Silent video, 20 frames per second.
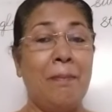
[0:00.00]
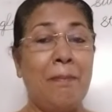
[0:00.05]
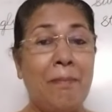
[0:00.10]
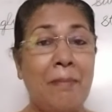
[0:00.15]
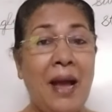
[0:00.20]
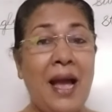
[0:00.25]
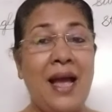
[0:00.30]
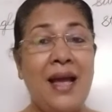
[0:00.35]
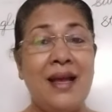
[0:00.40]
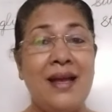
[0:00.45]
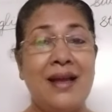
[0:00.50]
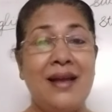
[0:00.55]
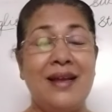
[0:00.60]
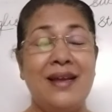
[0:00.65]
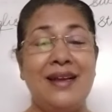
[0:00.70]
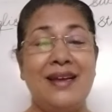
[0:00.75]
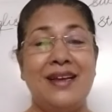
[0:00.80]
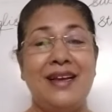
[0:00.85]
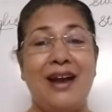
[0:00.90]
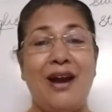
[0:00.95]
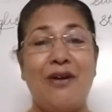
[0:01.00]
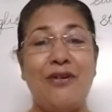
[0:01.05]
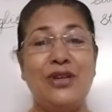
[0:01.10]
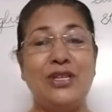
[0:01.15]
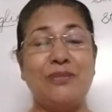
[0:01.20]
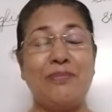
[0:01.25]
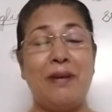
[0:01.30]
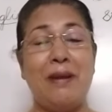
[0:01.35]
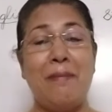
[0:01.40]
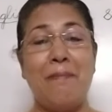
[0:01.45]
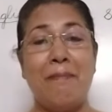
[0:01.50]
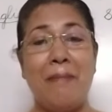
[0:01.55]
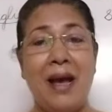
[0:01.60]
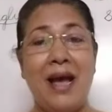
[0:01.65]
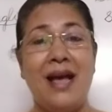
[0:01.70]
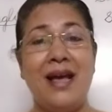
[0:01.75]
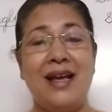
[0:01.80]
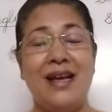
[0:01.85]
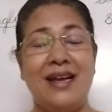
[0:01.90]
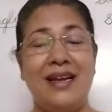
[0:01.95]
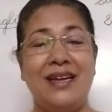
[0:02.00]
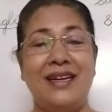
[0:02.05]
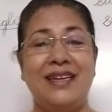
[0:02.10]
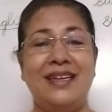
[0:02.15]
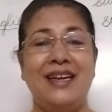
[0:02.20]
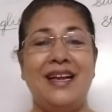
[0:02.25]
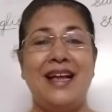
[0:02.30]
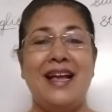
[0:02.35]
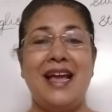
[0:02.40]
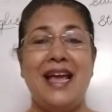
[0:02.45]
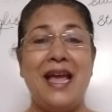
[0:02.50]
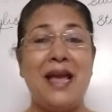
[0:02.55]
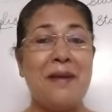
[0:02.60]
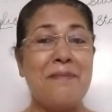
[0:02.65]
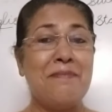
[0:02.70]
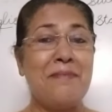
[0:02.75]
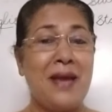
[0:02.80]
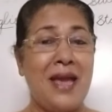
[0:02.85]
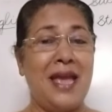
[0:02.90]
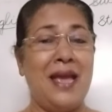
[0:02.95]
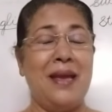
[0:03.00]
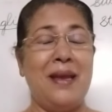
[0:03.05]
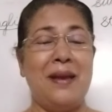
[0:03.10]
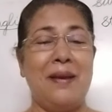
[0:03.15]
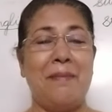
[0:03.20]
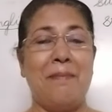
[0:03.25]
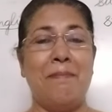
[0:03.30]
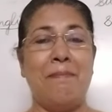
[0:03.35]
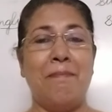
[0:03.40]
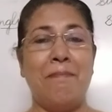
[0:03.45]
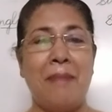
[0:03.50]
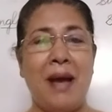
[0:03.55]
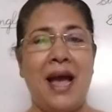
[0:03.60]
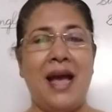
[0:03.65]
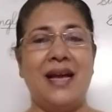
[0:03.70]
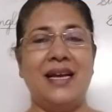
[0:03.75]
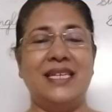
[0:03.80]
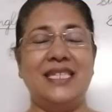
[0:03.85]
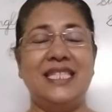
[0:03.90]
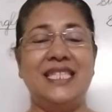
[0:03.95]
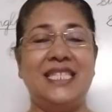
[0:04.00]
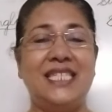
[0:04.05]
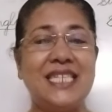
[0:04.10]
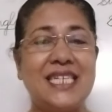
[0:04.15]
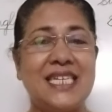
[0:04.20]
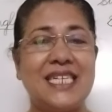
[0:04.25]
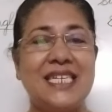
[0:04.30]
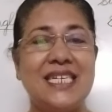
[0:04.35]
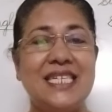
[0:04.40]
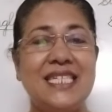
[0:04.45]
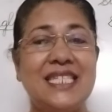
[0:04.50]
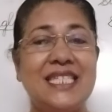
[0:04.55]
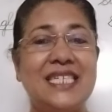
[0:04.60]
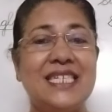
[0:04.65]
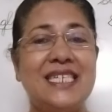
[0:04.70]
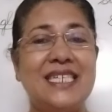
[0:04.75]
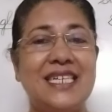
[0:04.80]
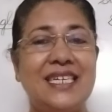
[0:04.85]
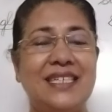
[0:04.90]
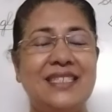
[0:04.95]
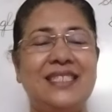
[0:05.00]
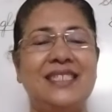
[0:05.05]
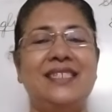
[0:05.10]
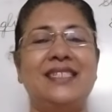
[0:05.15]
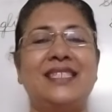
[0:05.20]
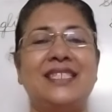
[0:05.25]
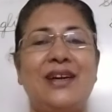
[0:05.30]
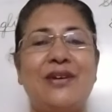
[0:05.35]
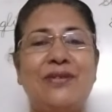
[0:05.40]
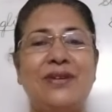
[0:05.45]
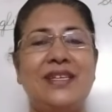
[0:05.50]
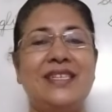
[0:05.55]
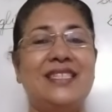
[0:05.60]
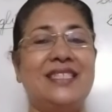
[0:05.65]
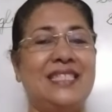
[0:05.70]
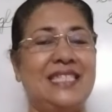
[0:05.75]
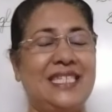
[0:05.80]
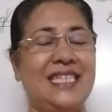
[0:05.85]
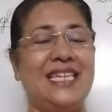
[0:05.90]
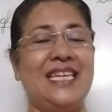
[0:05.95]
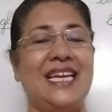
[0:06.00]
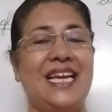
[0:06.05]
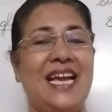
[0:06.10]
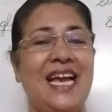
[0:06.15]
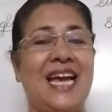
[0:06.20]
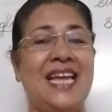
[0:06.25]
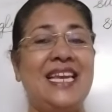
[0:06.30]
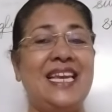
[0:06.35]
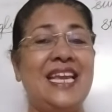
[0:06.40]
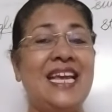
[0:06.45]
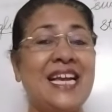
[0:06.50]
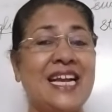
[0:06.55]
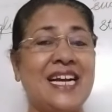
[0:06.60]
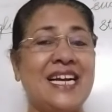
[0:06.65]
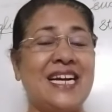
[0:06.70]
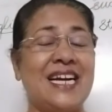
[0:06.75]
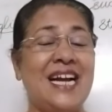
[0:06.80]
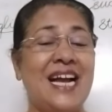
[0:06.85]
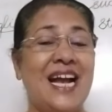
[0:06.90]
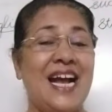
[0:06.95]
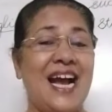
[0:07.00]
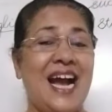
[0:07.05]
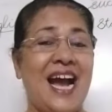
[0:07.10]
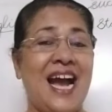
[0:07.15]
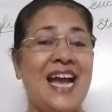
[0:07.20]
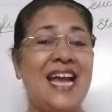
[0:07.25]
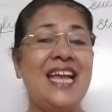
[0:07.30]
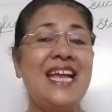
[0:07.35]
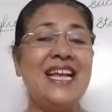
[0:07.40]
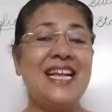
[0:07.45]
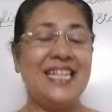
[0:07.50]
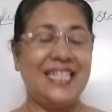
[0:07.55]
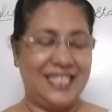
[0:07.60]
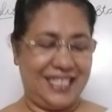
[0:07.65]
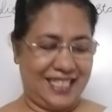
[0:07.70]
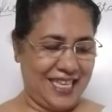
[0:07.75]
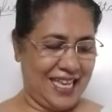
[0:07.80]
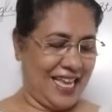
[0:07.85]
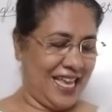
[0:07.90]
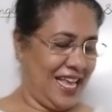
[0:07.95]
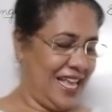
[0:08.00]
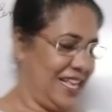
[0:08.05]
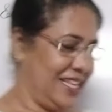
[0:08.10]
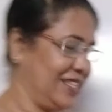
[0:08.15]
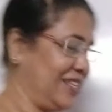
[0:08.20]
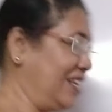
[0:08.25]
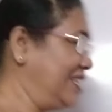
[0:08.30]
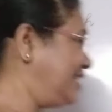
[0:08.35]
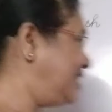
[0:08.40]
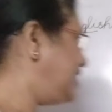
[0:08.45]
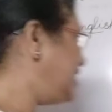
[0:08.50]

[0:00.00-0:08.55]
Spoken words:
Ma. How do you spell ma? M-A. Magic. J sound is G. And ick. I-C. So let's